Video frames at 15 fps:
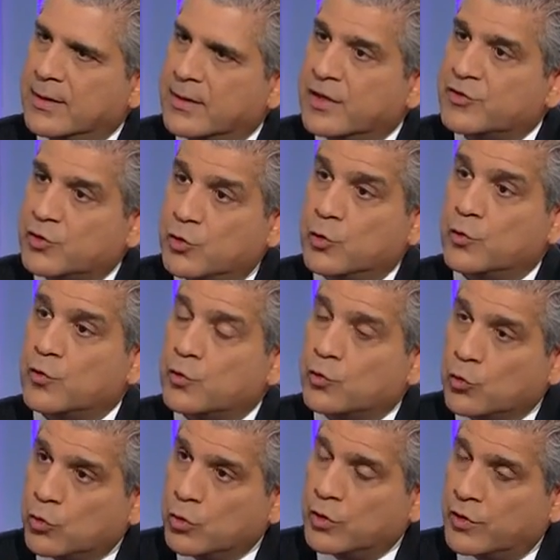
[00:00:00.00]

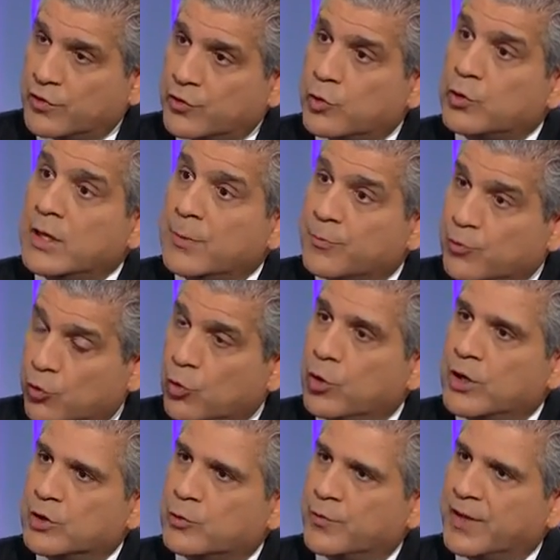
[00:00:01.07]
rescue teams to go
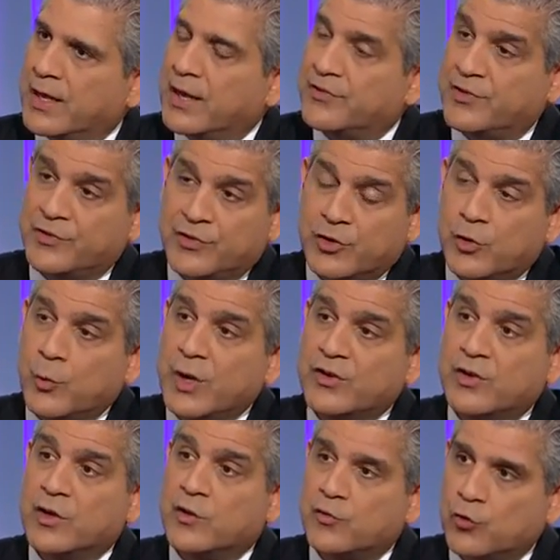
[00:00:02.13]
into the Gaza. The
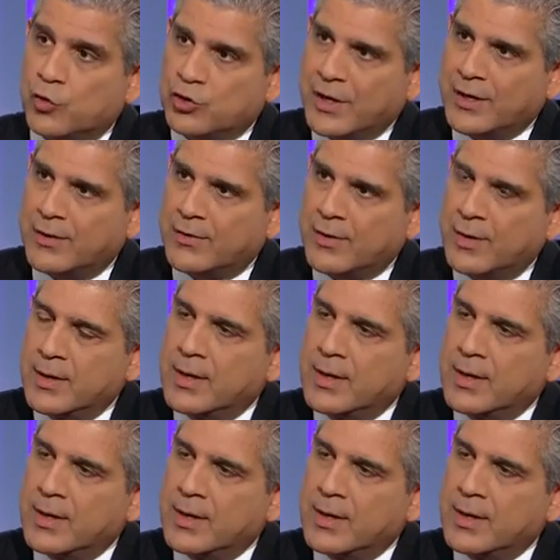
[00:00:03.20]
situation is so dire.